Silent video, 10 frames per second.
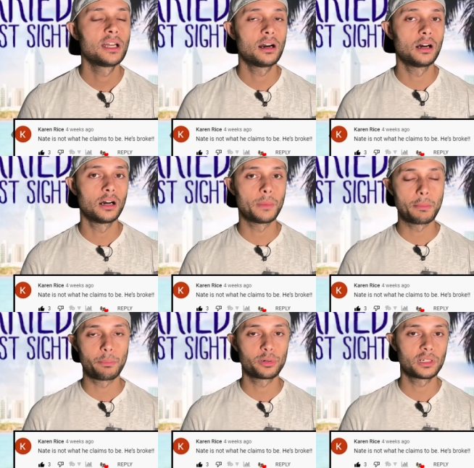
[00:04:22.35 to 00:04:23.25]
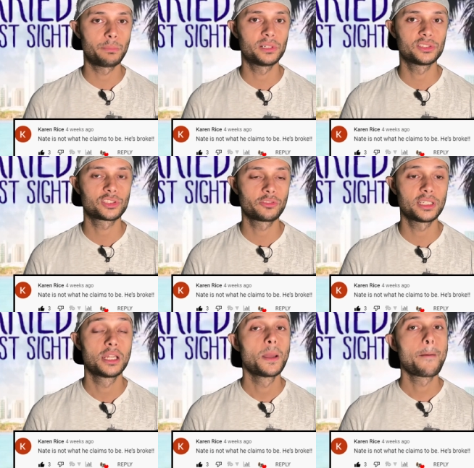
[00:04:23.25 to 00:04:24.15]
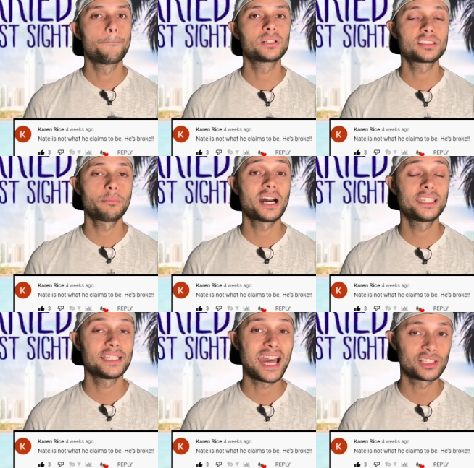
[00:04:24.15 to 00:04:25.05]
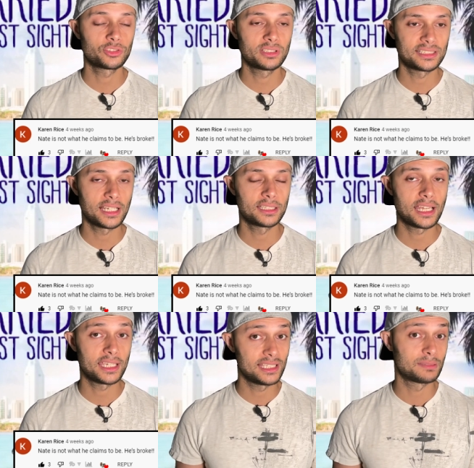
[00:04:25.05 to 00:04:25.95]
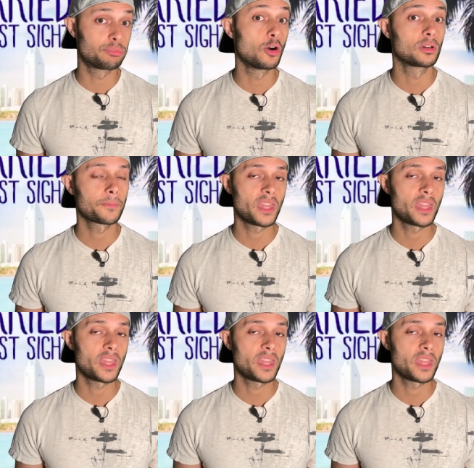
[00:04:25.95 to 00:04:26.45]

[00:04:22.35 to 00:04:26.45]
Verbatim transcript: I'm gonna put it up on the screen, but somebody actually said that he's broke,